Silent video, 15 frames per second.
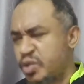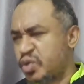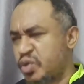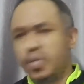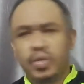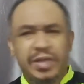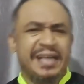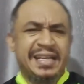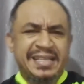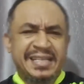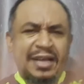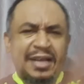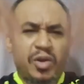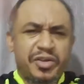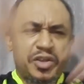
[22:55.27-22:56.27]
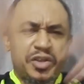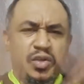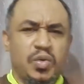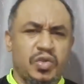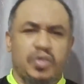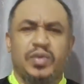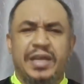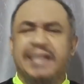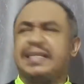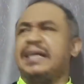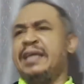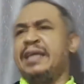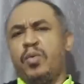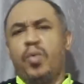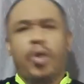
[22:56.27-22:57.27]
to school than a secondary school student
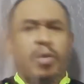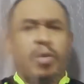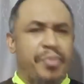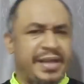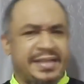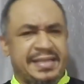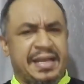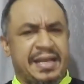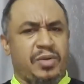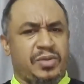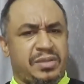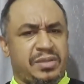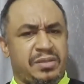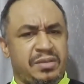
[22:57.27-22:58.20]
and then war breaks out.